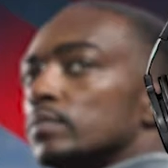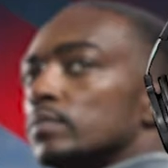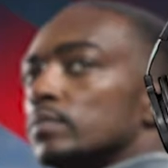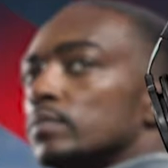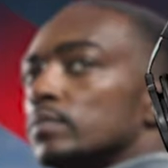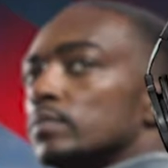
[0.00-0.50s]

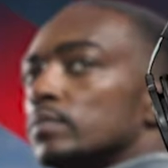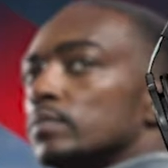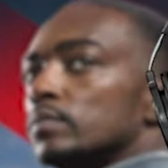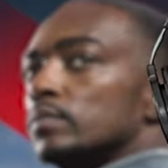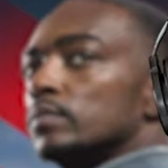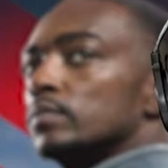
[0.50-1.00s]

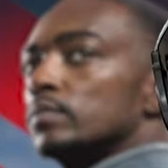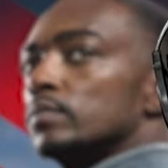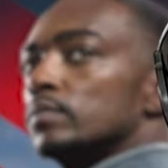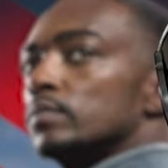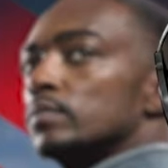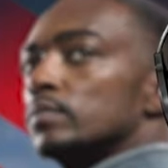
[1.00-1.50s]

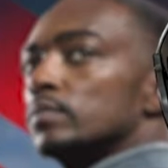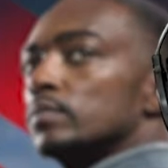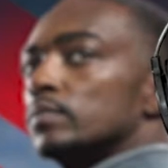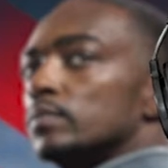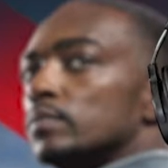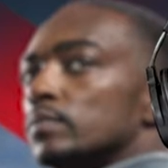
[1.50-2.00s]

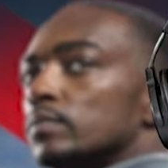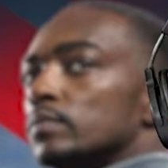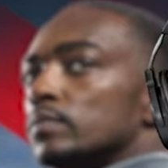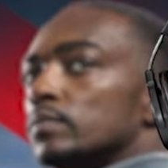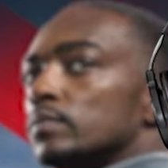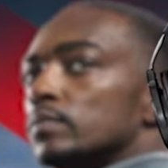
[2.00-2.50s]

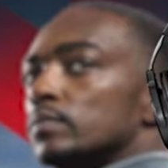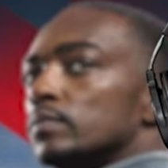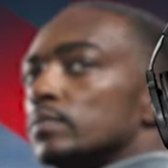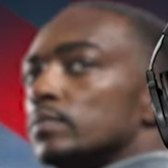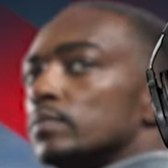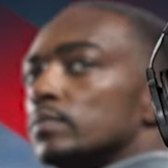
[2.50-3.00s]
The person shown says nothing.